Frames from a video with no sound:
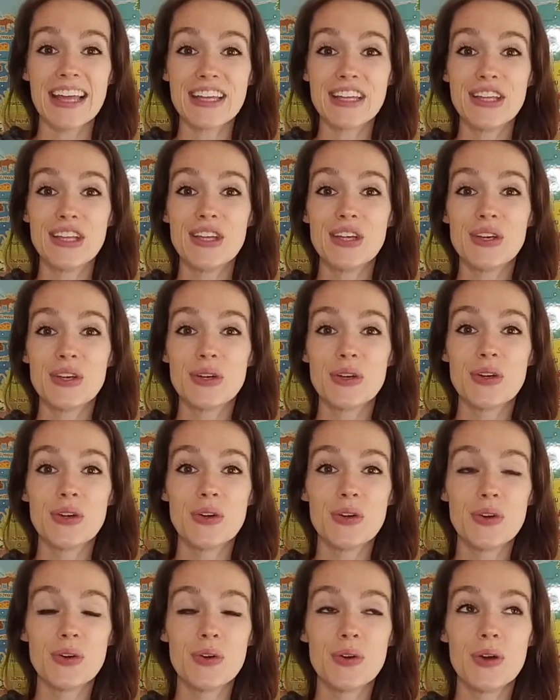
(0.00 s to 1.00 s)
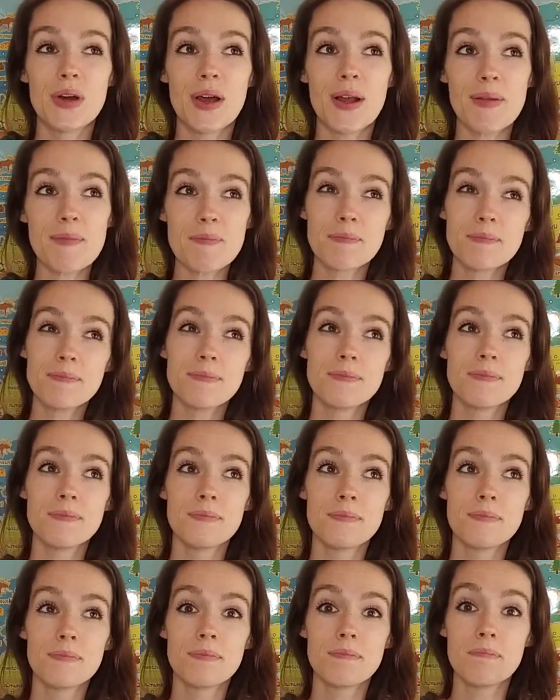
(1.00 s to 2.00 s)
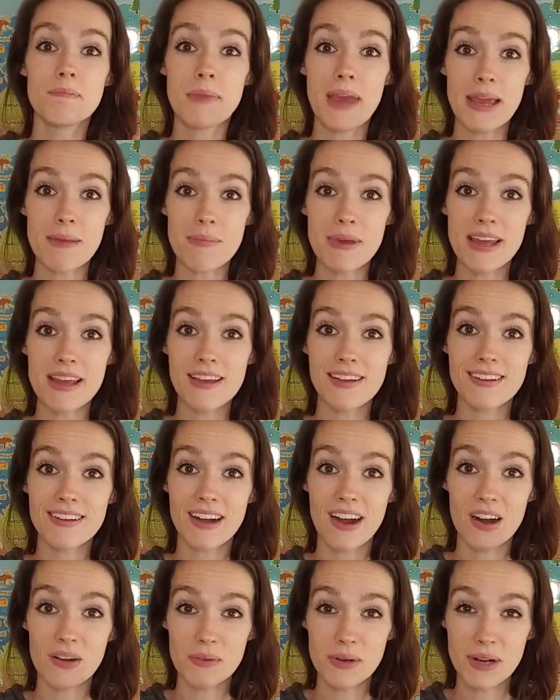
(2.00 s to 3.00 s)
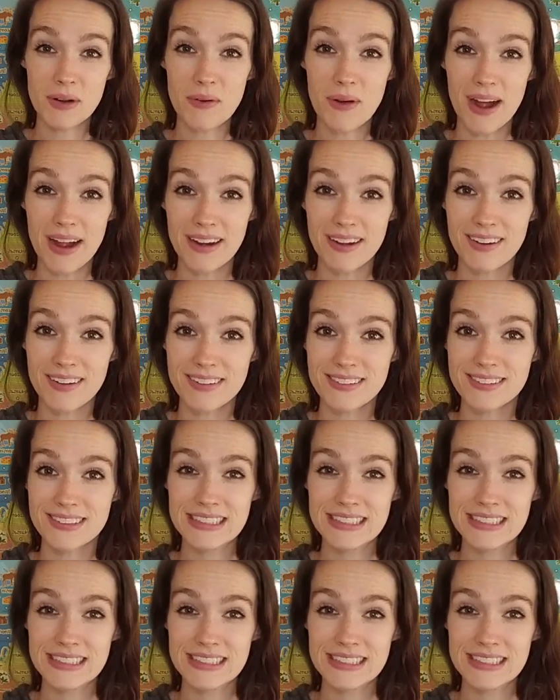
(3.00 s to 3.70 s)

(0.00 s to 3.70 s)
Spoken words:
You maybe are required